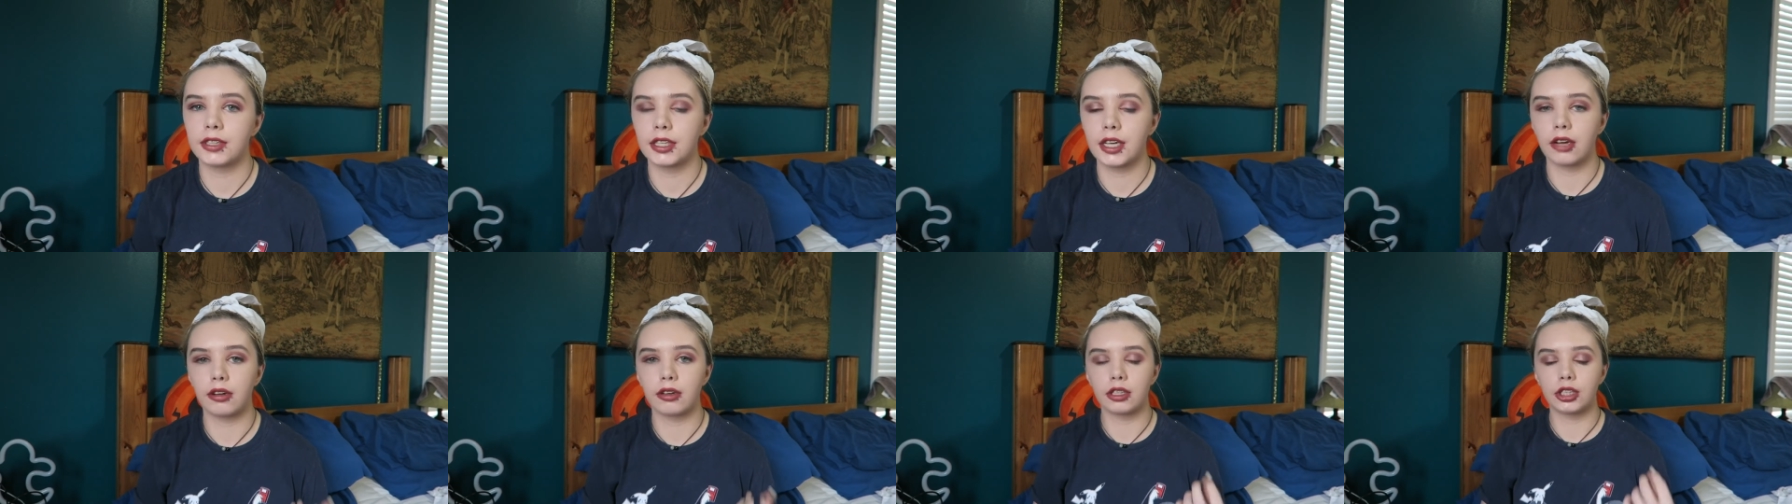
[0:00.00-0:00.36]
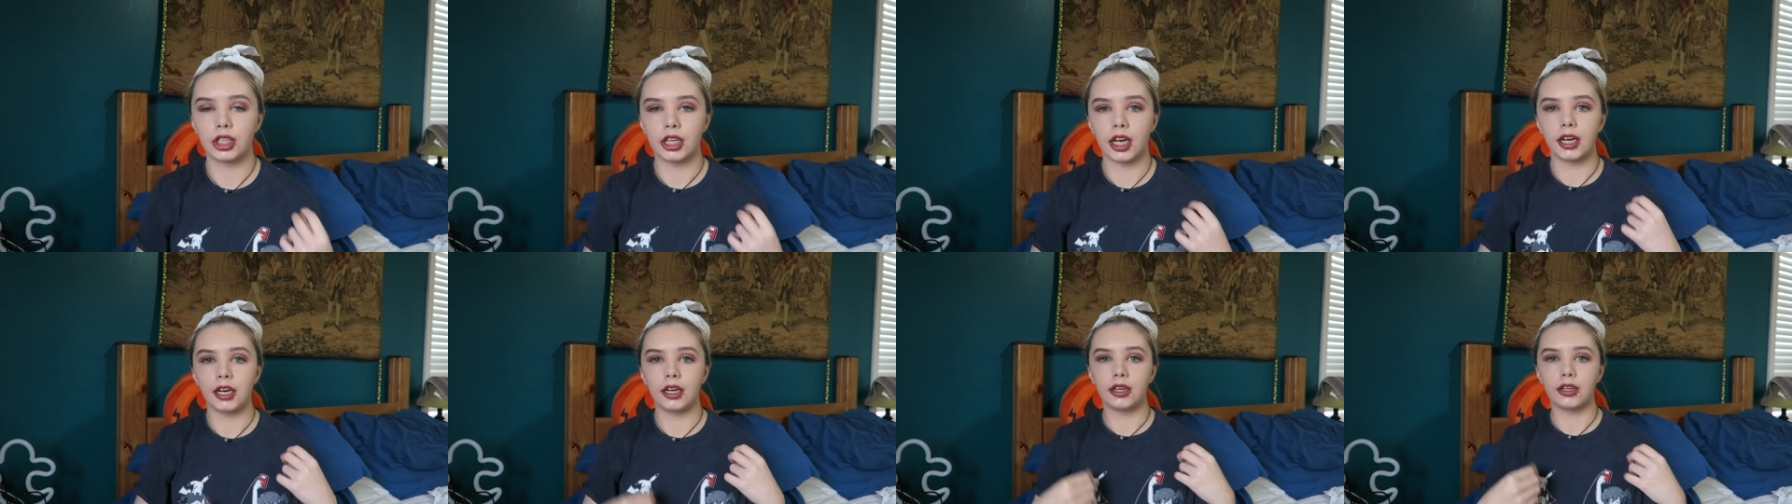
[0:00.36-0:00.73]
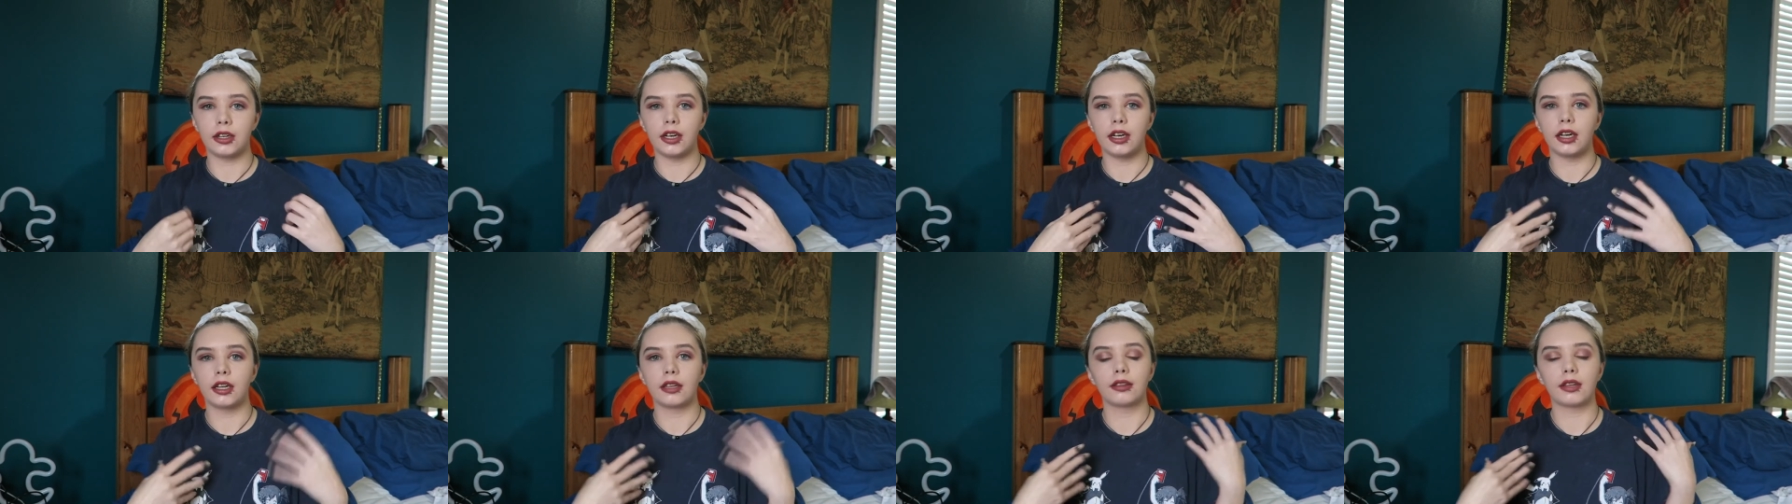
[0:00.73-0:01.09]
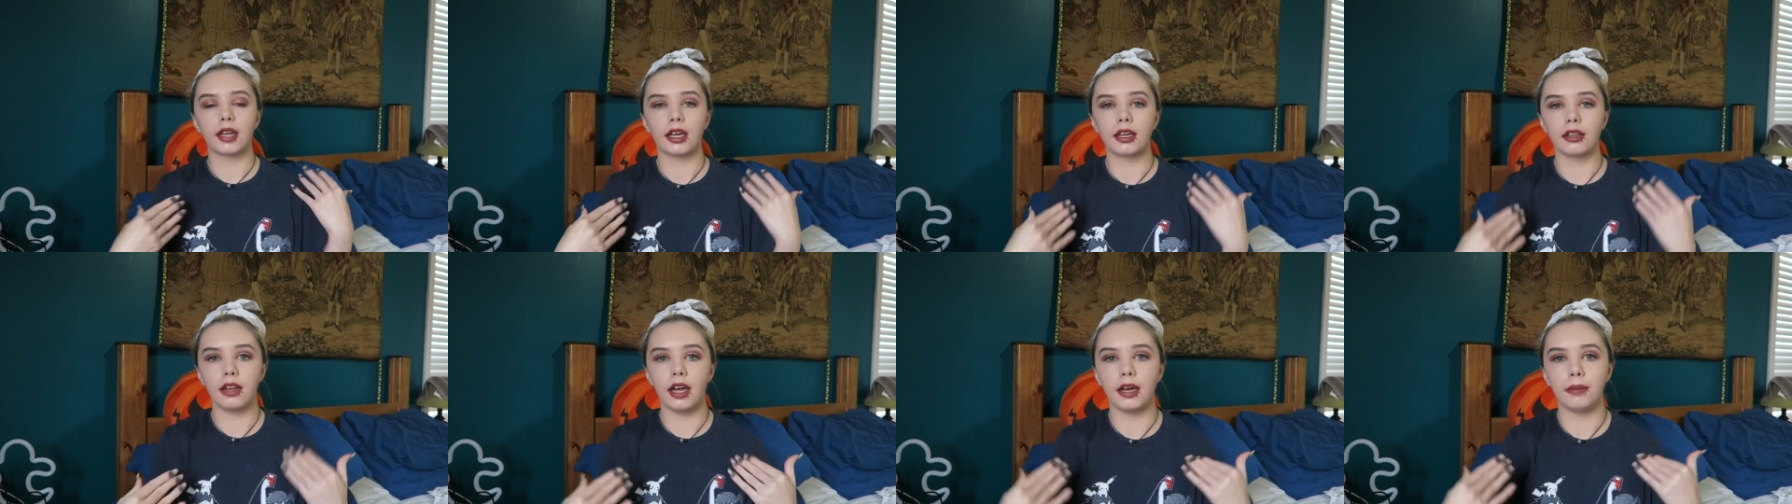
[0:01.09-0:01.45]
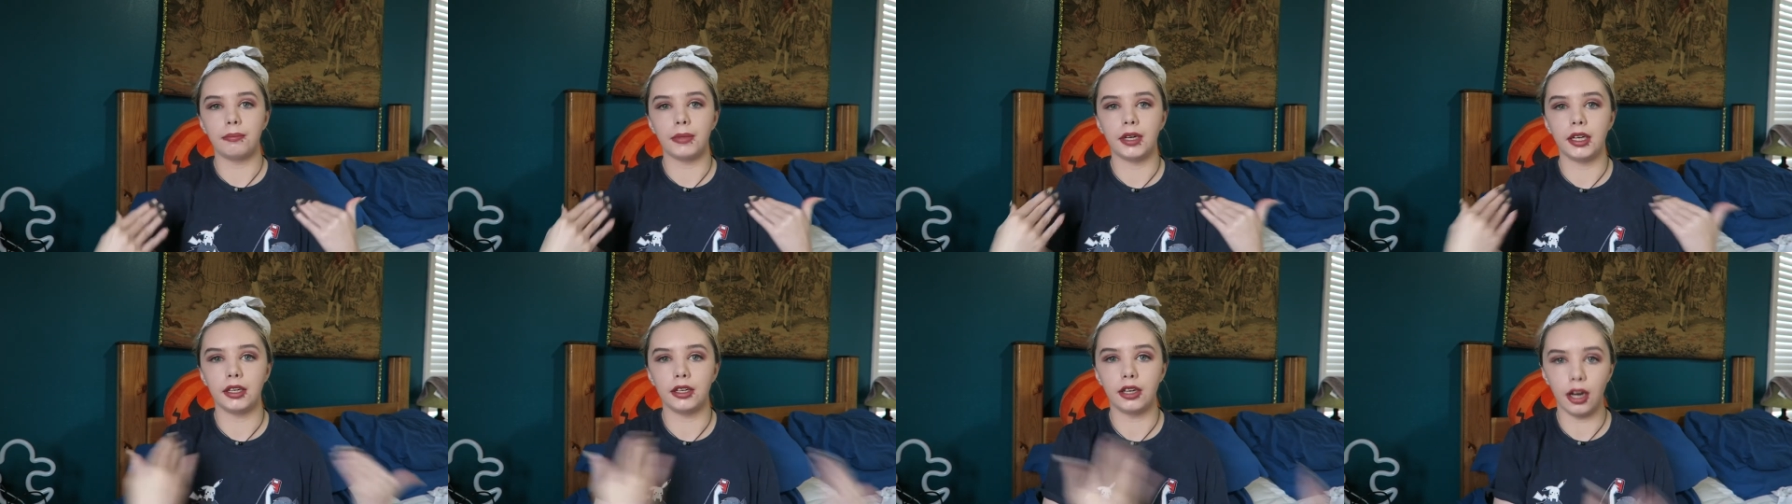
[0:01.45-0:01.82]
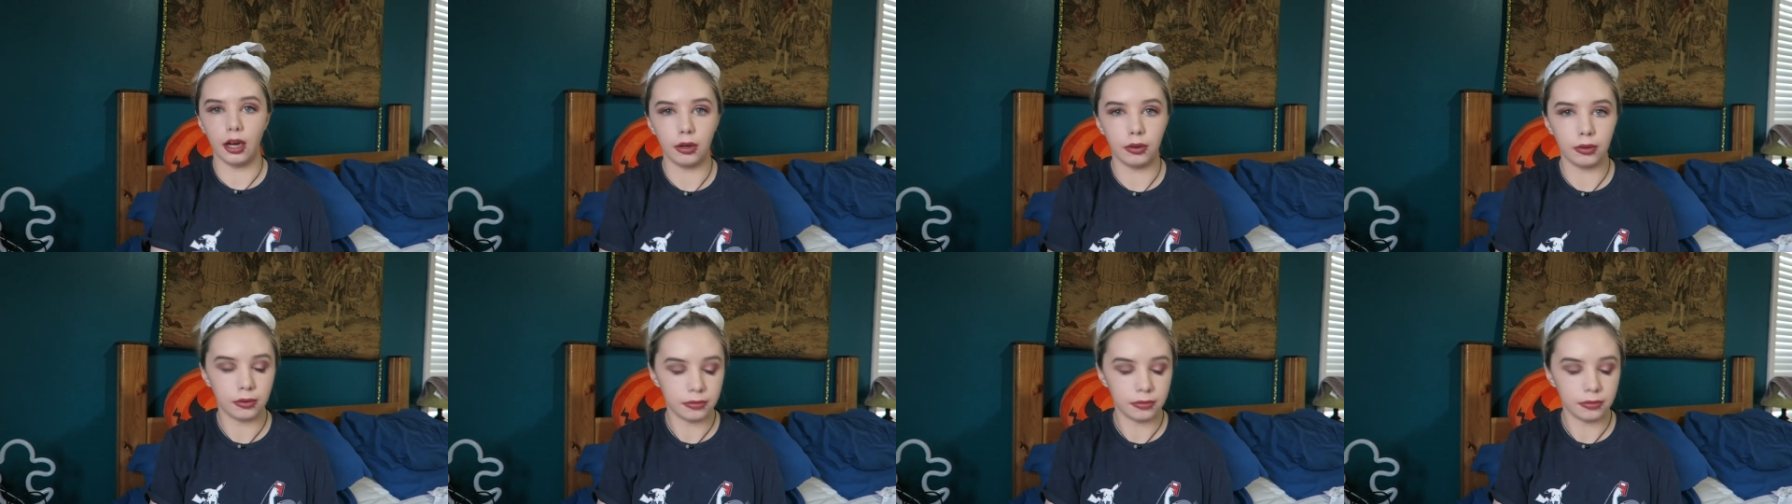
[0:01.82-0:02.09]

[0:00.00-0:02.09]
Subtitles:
to go to jail and they let me go.